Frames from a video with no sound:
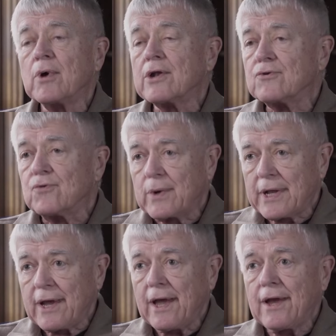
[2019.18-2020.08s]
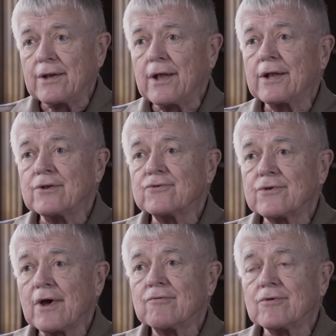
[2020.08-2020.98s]
But at twenty-eight, I
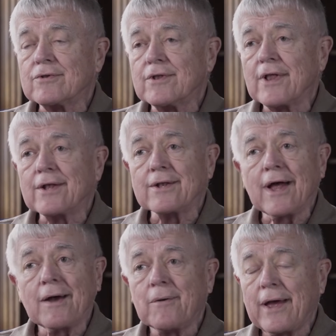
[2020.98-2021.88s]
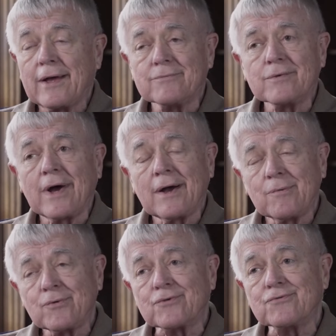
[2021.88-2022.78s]
discovered that I,
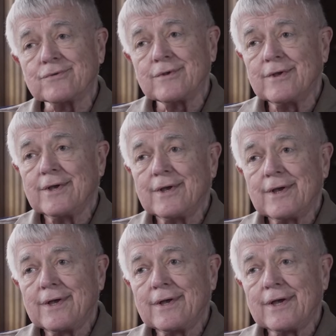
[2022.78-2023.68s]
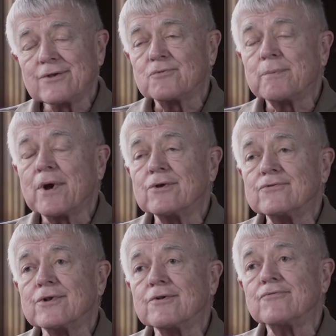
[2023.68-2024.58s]
I was
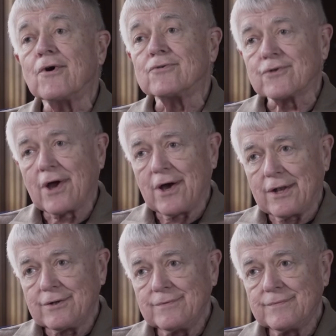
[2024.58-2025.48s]
experiencing a false God.